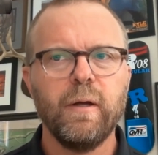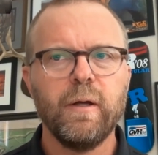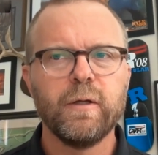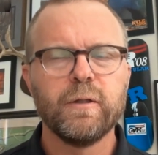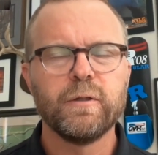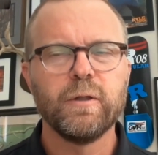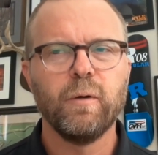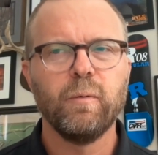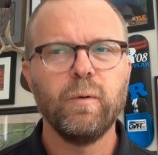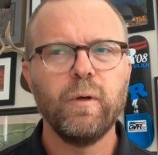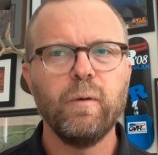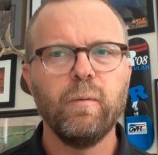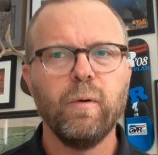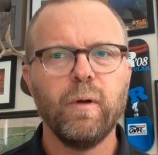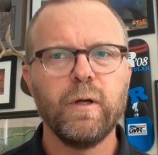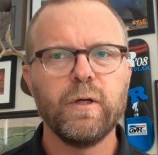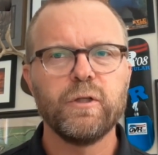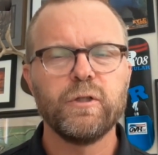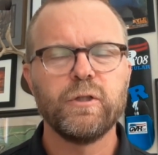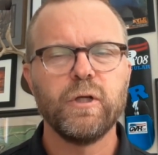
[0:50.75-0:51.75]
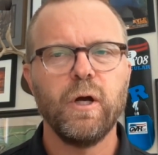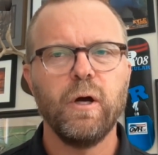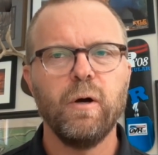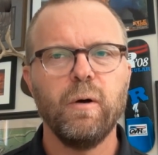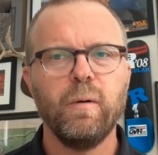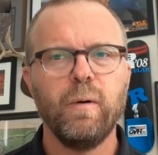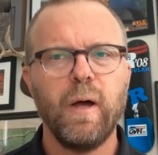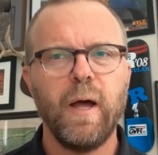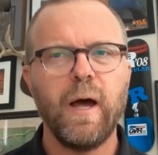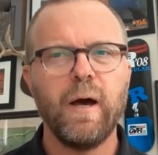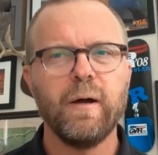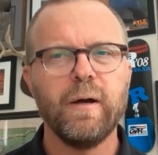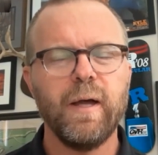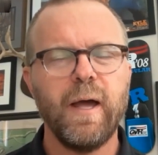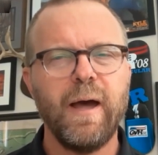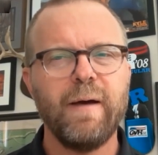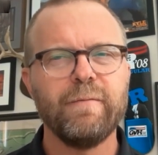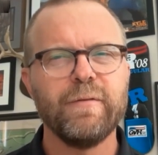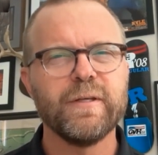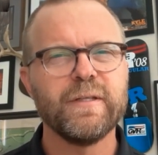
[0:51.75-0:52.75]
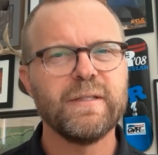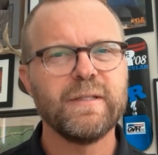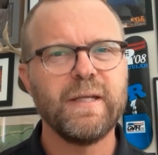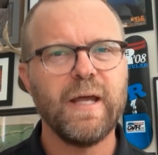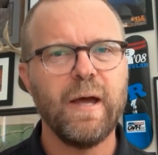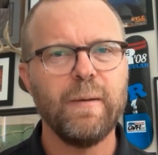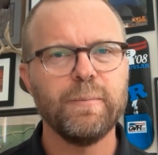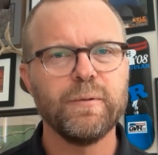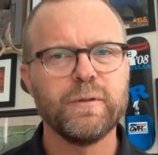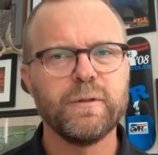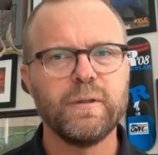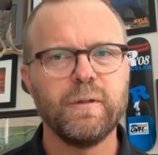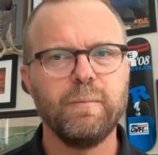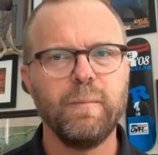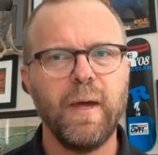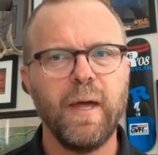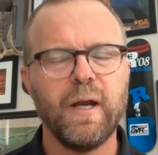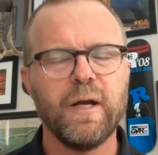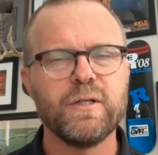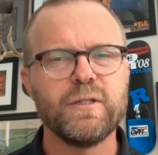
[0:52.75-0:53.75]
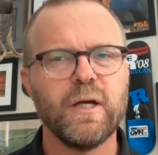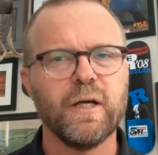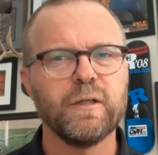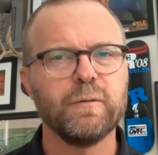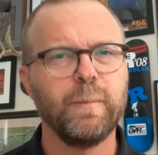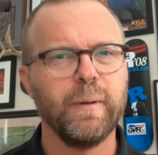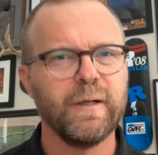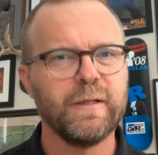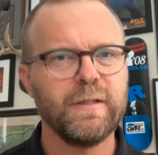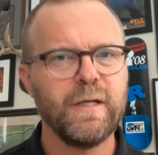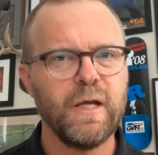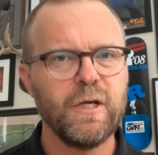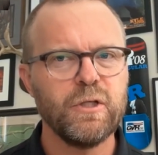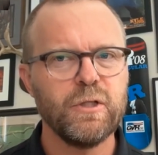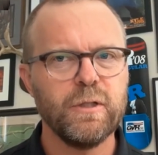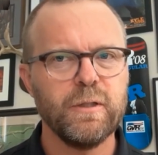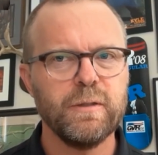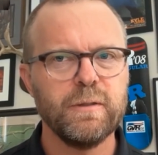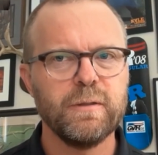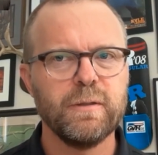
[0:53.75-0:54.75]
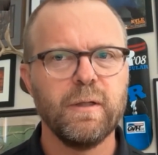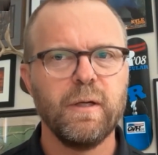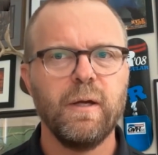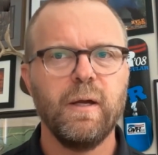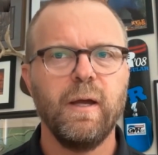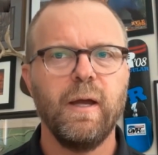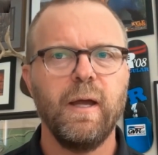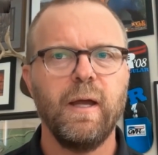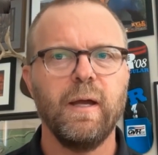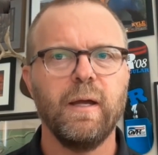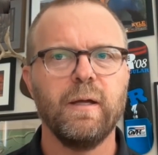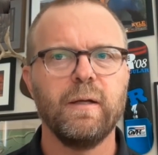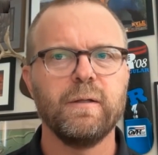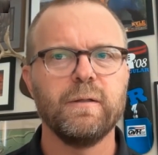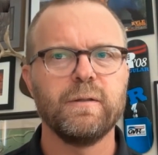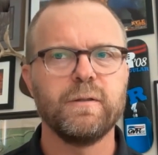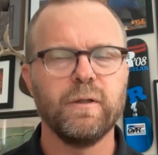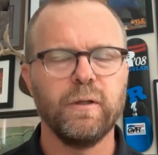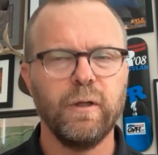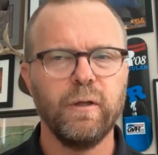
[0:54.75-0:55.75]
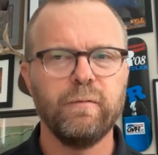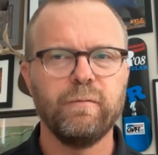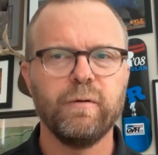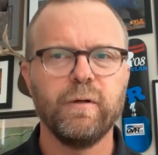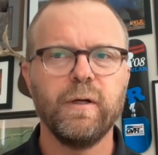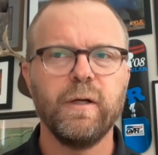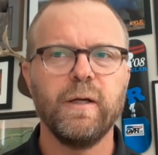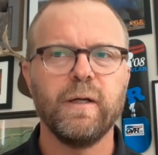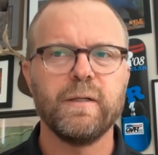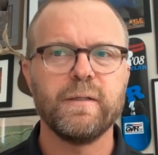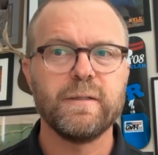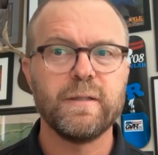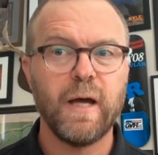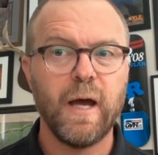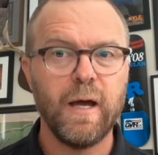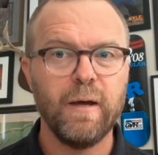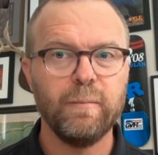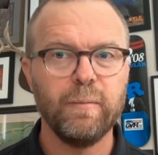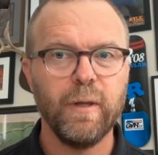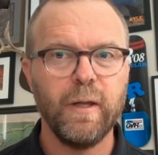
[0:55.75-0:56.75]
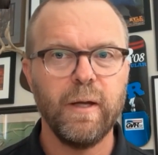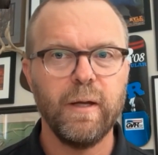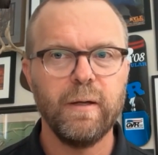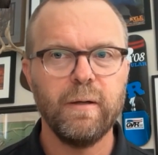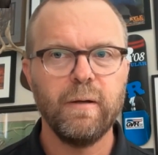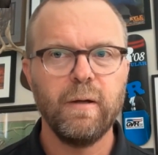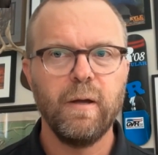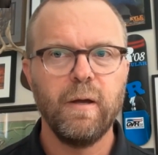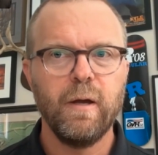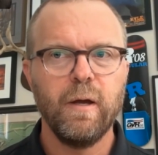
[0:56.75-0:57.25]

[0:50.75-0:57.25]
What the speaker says: So we want to show how to have the steps to manage expectations and delivery and timeline,